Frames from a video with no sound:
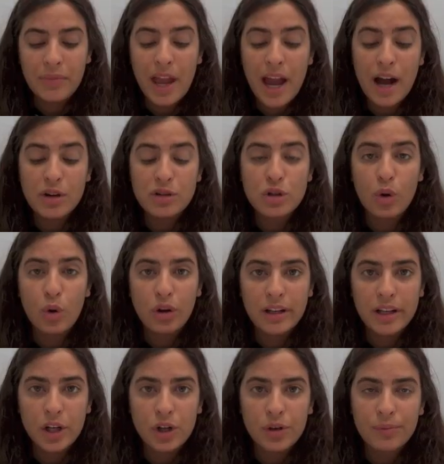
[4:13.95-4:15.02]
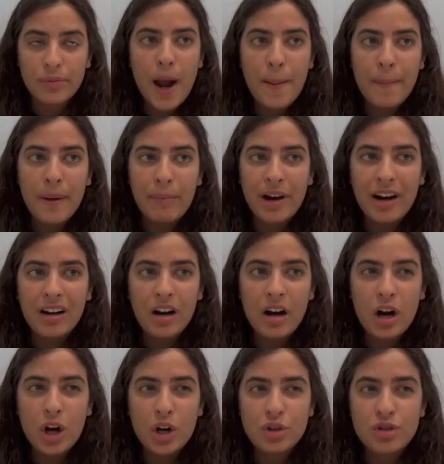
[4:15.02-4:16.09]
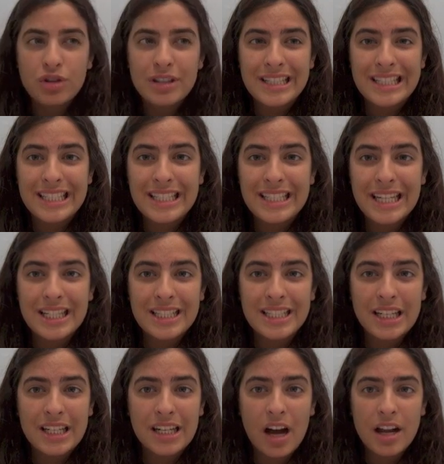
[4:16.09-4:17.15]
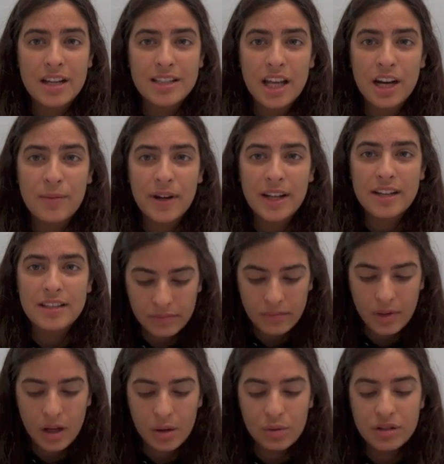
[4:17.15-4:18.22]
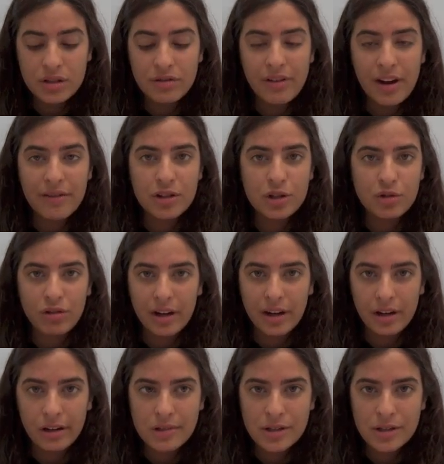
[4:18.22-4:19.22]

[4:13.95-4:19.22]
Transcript: How tall are you? I'm about 169 centimeters. What's your favorite drink?